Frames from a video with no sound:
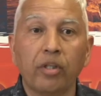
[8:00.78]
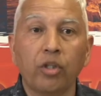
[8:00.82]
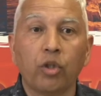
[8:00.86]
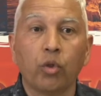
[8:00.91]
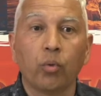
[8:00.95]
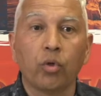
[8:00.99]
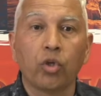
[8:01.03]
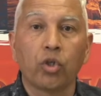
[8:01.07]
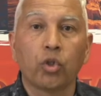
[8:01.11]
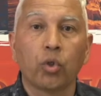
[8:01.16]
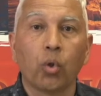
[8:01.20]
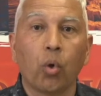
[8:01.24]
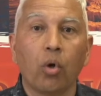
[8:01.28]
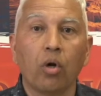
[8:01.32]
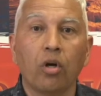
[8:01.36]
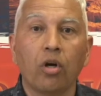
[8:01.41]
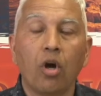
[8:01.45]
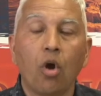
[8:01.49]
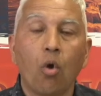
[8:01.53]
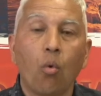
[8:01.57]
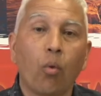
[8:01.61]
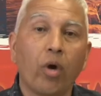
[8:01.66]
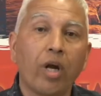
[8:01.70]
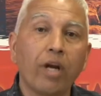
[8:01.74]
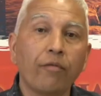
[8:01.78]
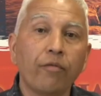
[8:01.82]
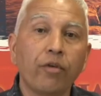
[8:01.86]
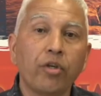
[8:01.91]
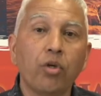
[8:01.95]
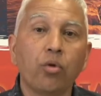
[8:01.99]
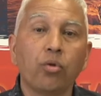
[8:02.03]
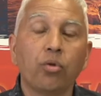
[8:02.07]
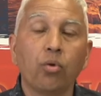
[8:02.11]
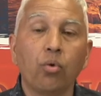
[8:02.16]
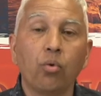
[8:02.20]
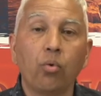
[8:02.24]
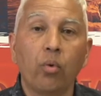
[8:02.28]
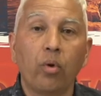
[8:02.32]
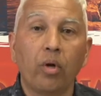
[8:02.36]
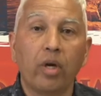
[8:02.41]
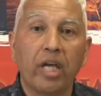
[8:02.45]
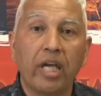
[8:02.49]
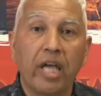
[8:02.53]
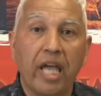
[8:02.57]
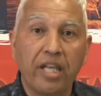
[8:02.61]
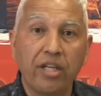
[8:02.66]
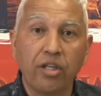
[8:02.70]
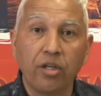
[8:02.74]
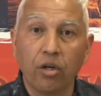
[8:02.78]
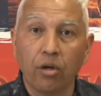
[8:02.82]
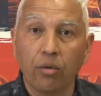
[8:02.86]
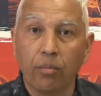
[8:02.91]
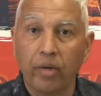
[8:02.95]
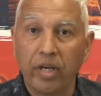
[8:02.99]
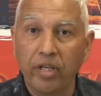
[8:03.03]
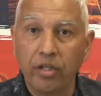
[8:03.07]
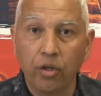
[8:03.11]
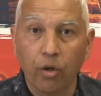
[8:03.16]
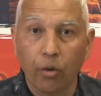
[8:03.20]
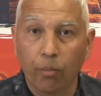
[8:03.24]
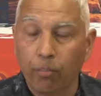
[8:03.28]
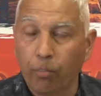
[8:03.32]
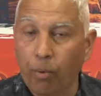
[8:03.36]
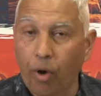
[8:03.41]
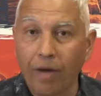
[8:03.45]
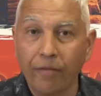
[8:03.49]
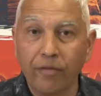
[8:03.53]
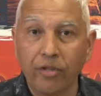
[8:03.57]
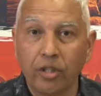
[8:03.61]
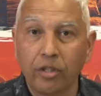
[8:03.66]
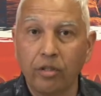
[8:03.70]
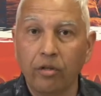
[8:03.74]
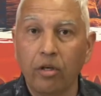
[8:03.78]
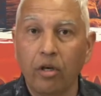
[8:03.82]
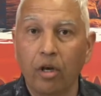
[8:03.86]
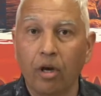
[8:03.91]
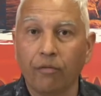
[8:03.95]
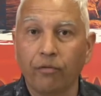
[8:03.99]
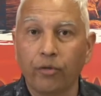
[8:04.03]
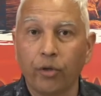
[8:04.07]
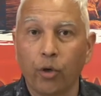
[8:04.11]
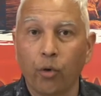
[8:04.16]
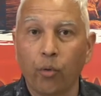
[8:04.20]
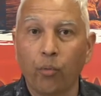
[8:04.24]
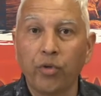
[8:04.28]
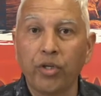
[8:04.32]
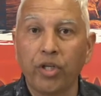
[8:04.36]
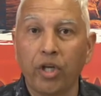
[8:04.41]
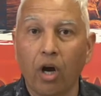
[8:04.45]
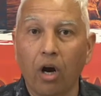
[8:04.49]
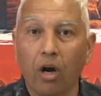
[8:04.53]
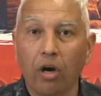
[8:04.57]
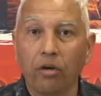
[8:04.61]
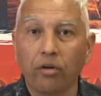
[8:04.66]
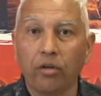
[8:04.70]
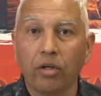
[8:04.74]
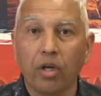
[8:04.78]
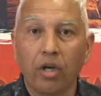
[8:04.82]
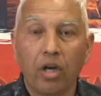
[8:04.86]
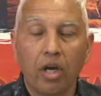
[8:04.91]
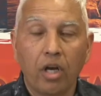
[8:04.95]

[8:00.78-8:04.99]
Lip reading: to ensure whatever you do in your privacy of your own yard,